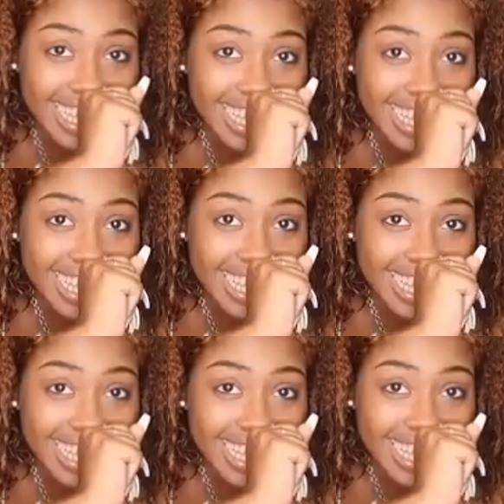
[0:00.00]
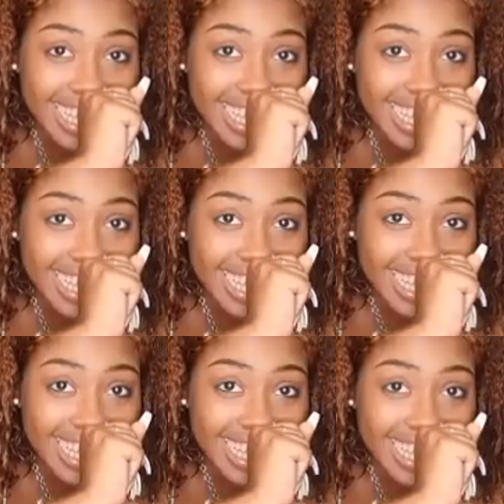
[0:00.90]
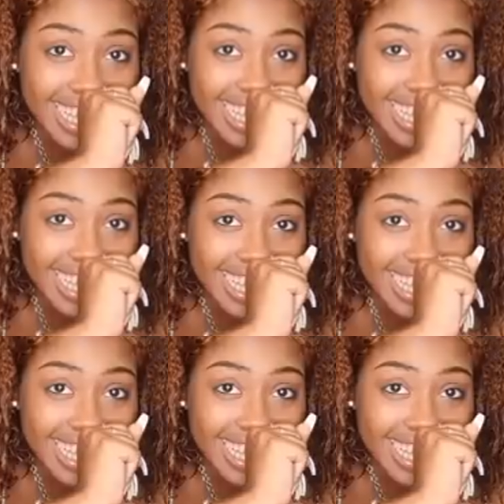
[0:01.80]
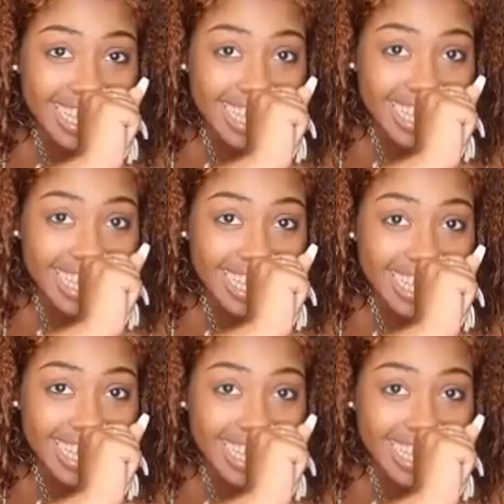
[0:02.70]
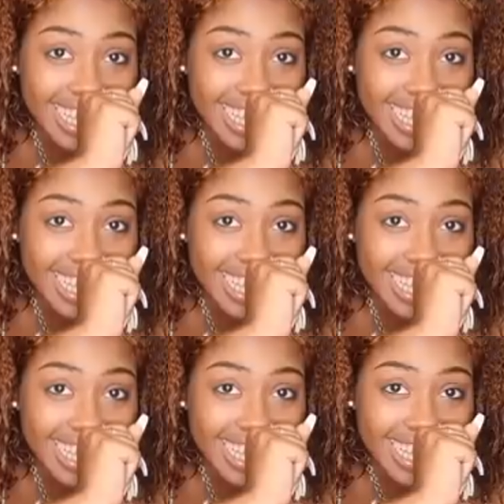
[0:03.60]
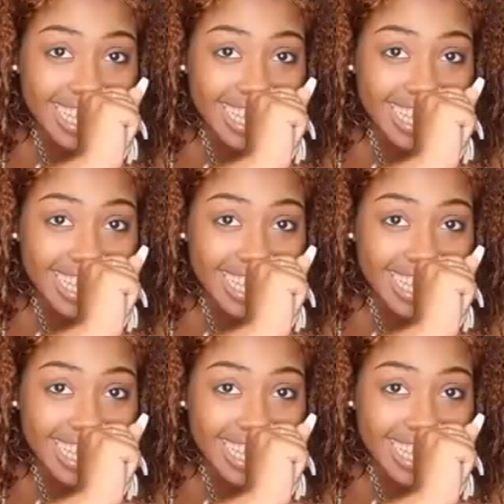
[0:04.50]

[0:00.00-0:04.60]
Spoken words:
The person shown says nothing.